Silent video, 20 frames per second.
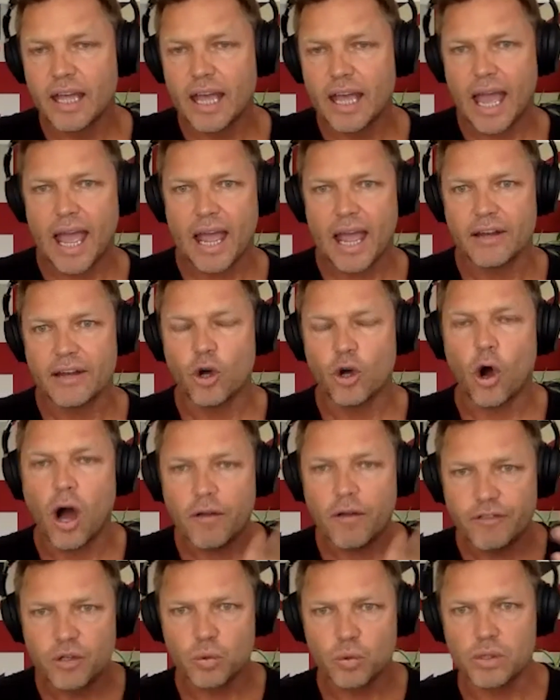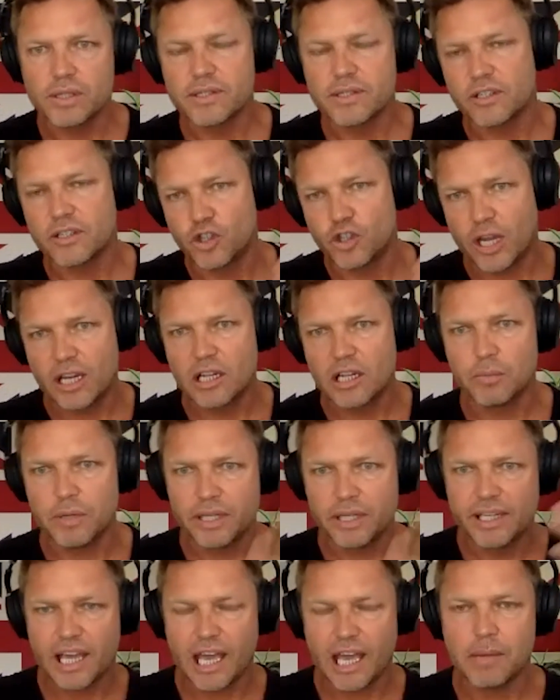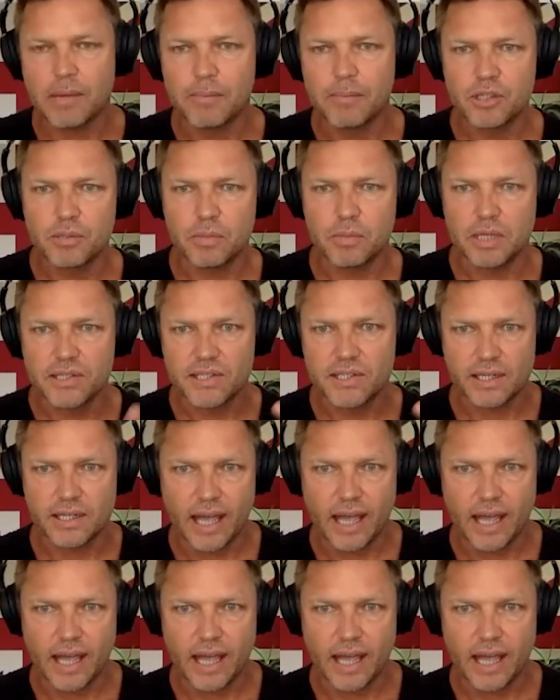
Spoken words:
and afterwards a gentleman came up to me and said,